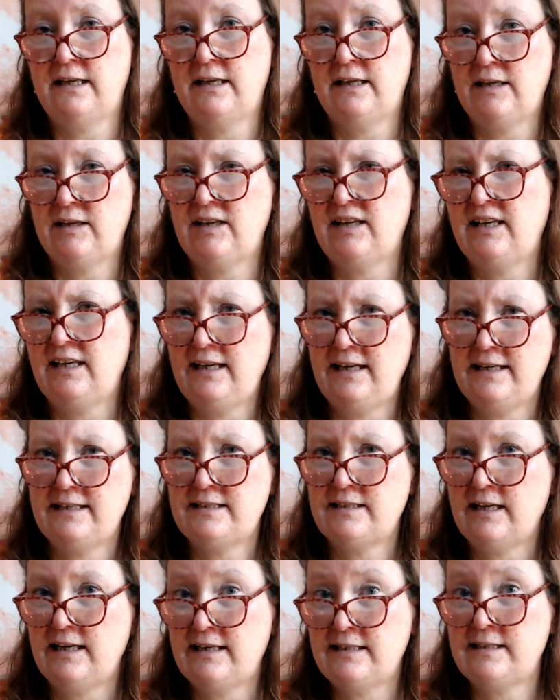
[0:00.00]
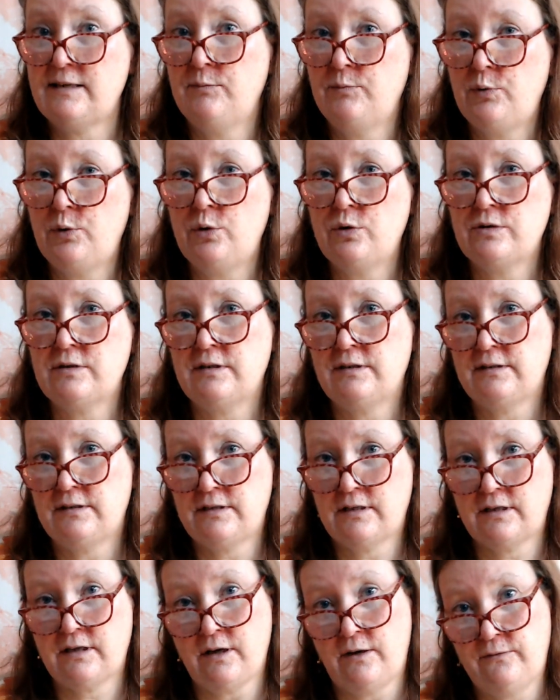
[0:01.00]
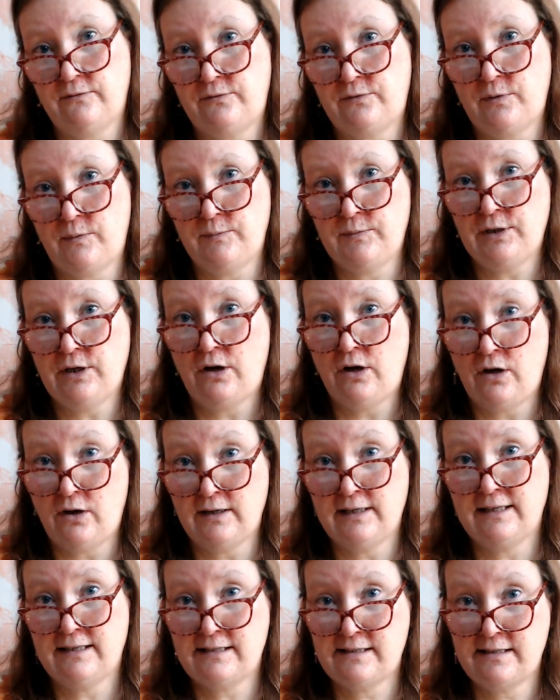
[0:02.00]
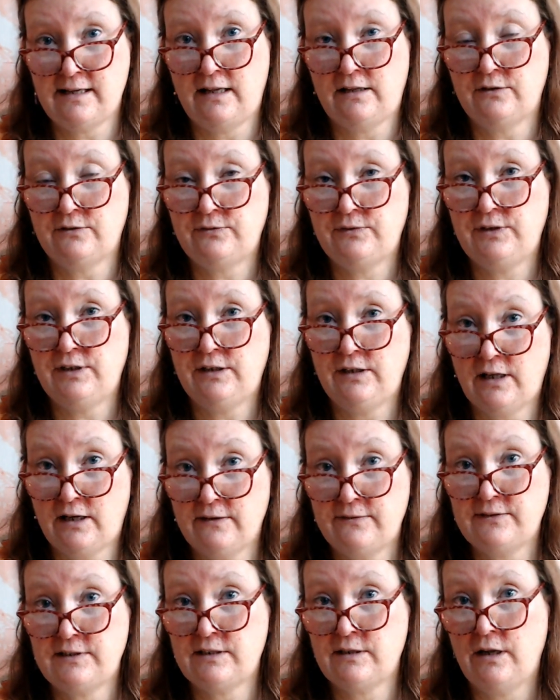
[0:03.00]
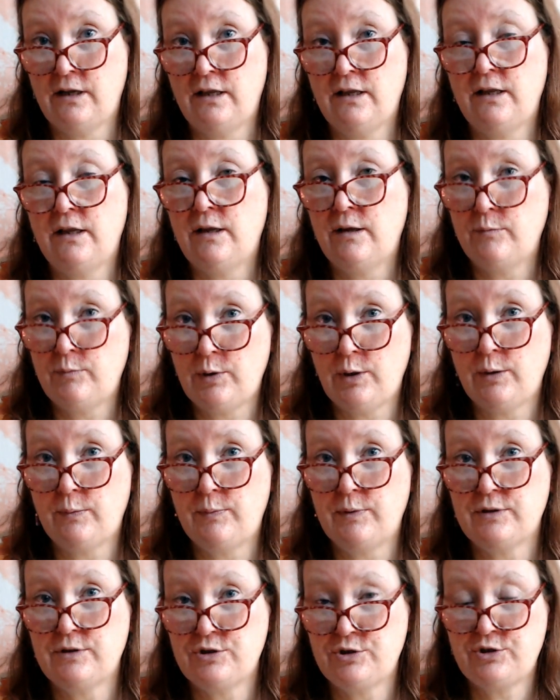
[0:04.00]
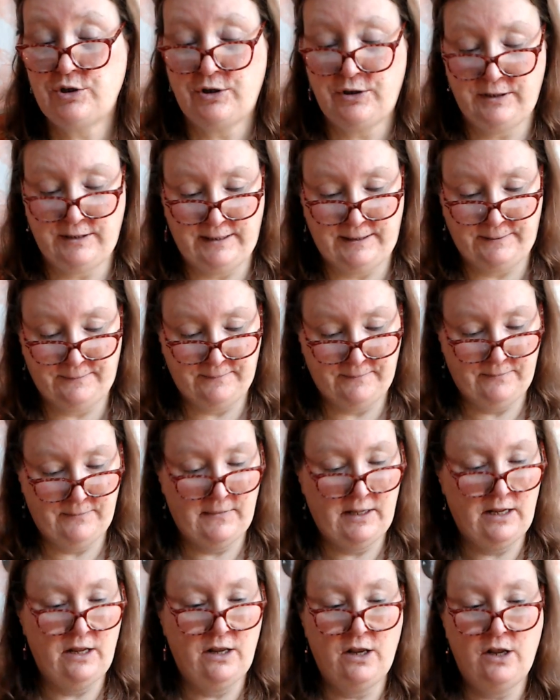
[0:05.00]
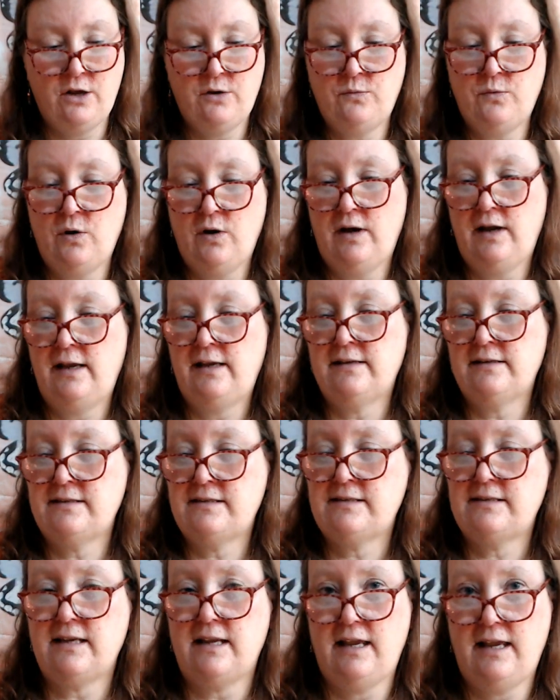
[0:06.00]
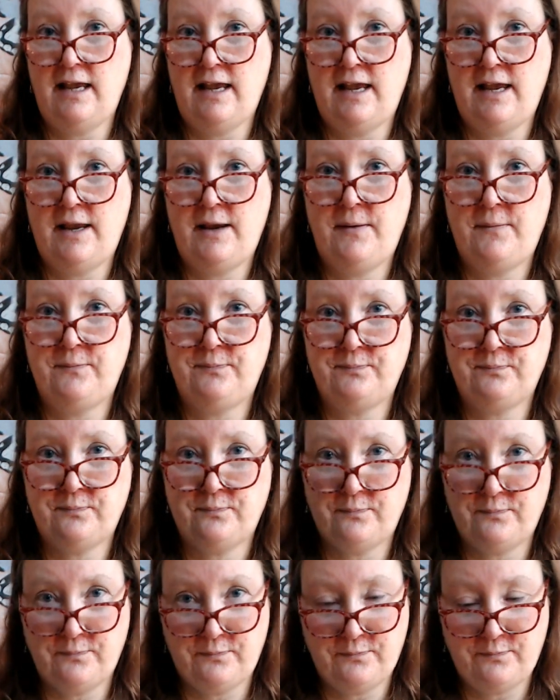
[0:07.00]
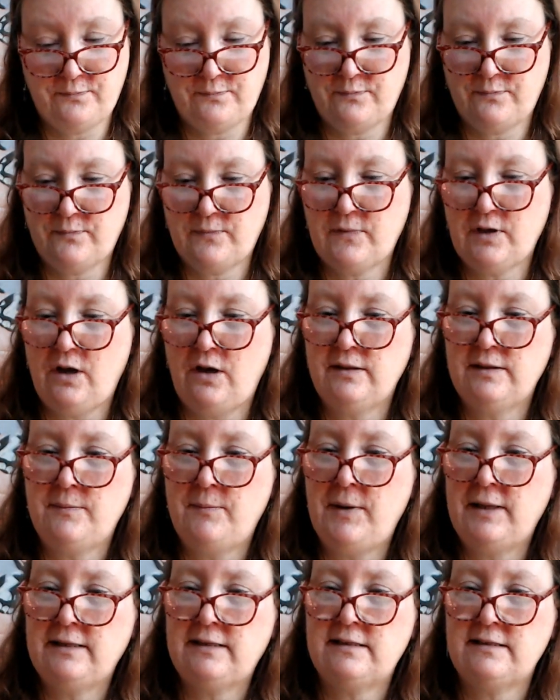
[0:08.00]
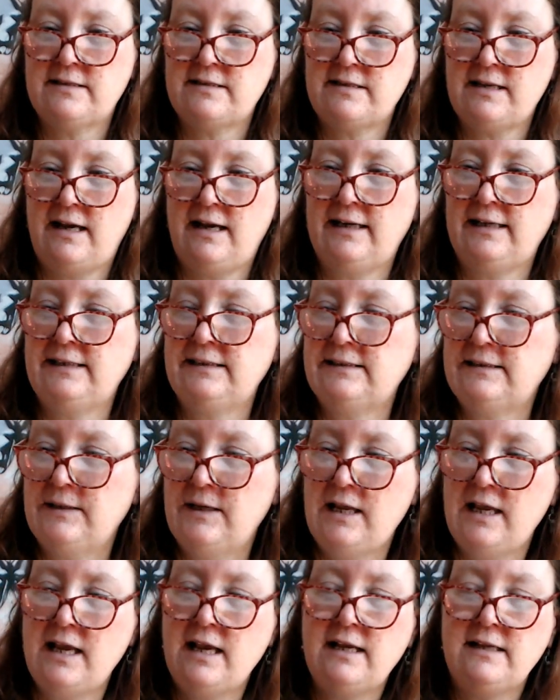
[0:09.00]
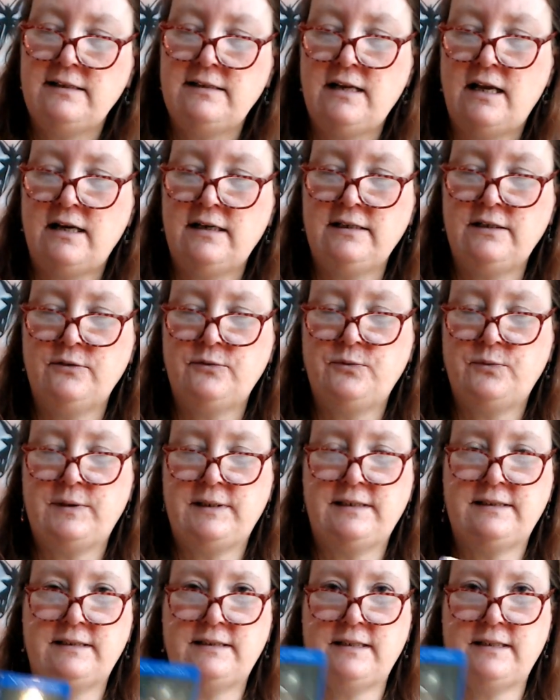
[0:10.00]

is important to come from your higher self, your life's purpose journey. What else on the mental side? Nine of Winter.